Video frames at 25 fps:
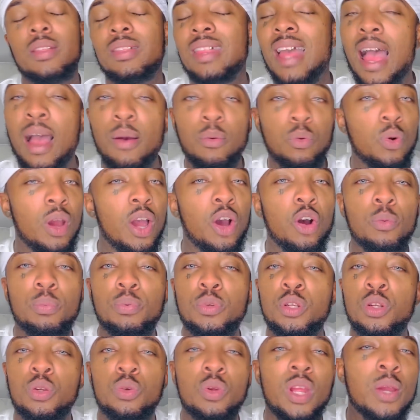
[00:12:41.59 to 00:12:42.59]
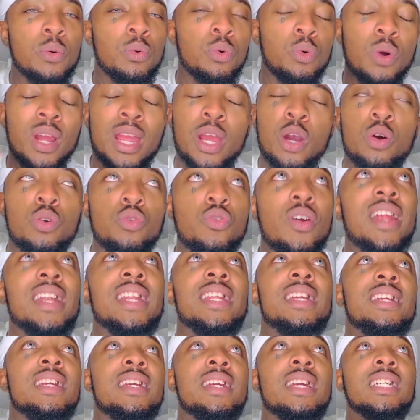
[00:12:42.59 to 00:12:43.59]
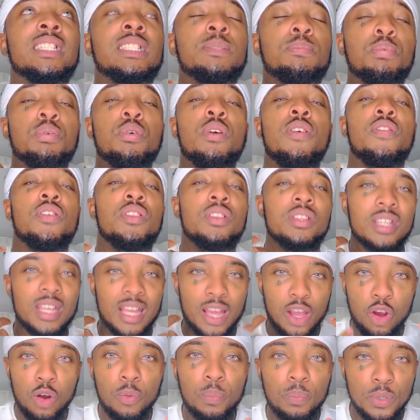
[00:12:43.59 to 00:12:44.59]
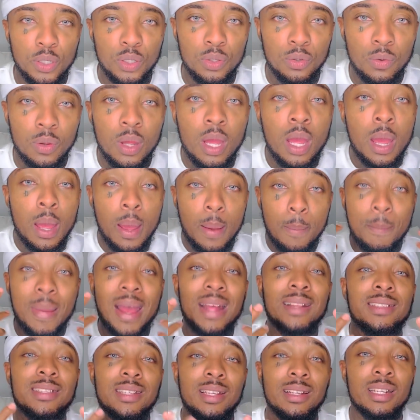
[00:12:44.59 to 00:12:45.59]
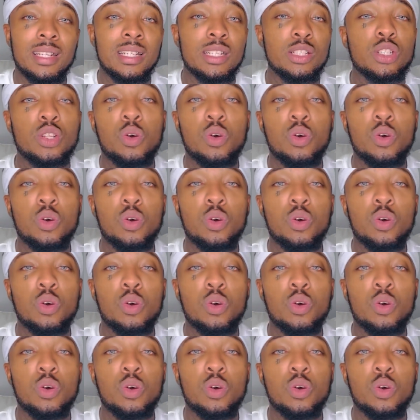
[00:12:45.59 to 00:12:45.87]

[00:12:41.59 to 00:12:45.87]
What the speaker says: That will help you. It already is proven to help you mentally.